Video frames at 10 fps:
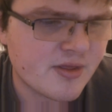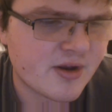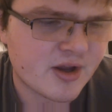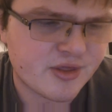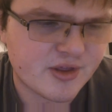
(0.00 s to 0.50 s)

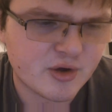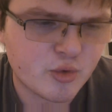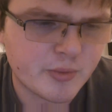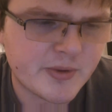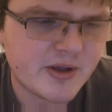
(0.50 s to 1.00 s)
that I think
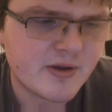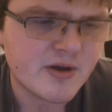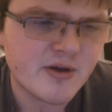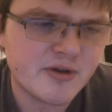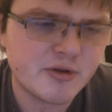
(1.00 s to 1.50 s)
would be
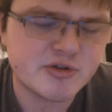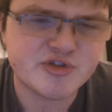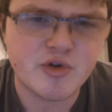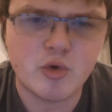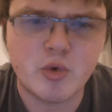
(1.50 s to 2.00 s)

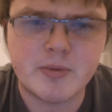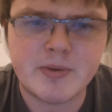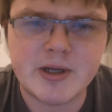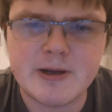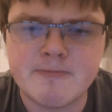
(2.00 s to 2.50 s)
useful would
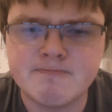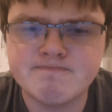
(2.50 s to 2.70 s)
be